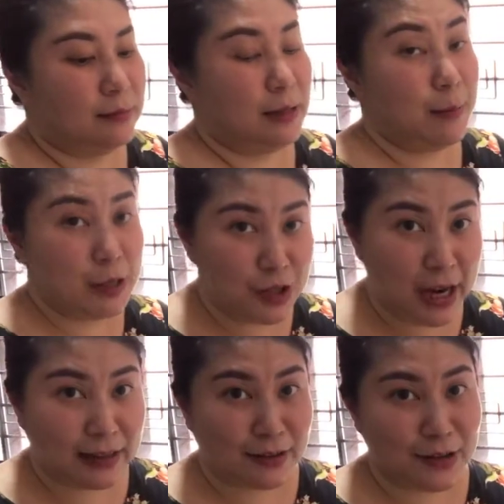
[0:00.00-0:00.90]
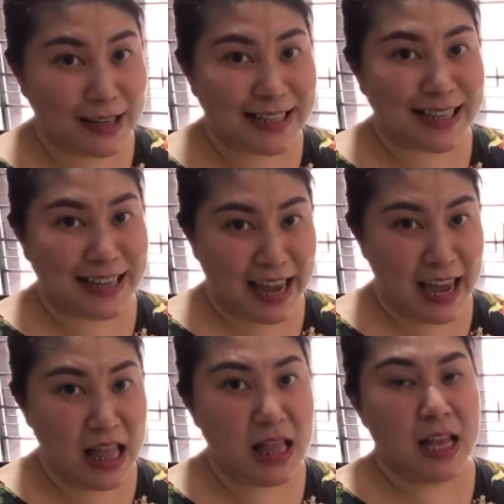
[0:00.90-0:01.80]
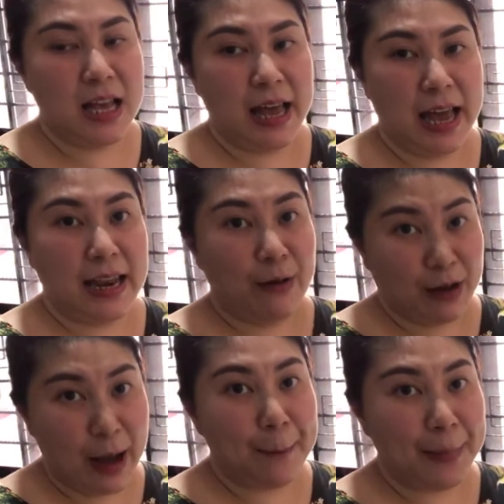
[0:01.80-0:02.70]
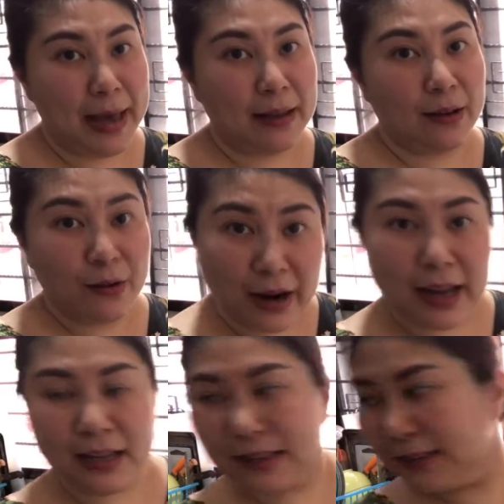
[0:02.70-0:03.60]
let me check the crust again and I'll come back. All right,